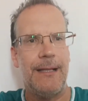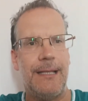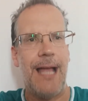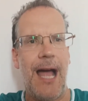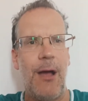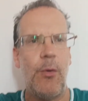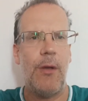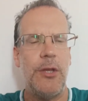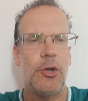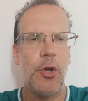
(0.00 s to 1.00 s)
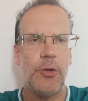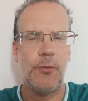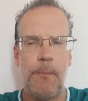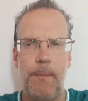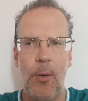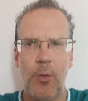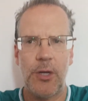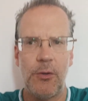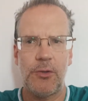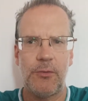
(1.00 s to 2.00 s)
Now, you could
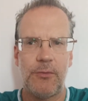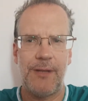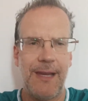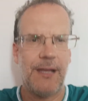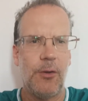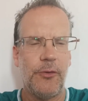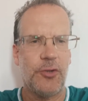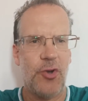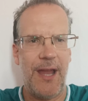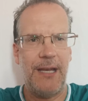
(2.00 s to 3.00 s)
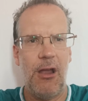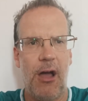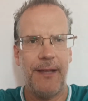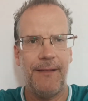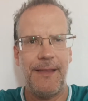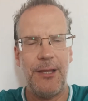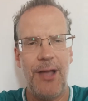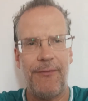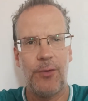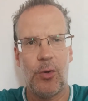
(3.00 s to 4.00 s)
book your ticket on the Trainline and then you
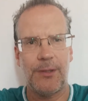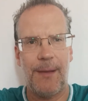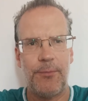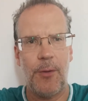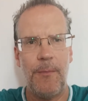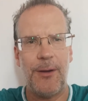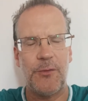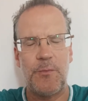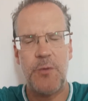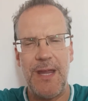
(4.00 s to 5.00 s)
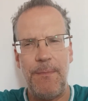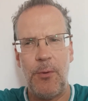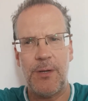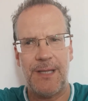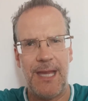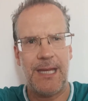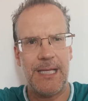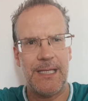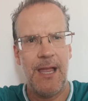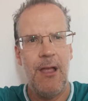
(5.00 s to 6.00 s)
haven't got that problem because pre-booked
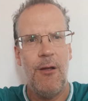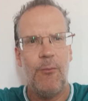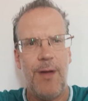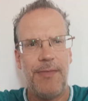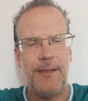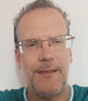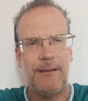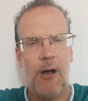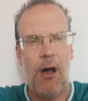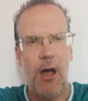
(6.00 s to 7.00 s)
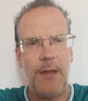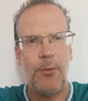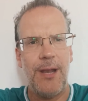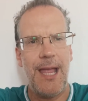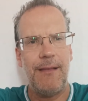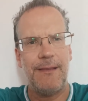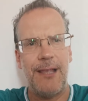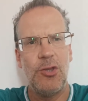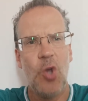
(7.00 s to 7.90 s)
tickets with the time on it they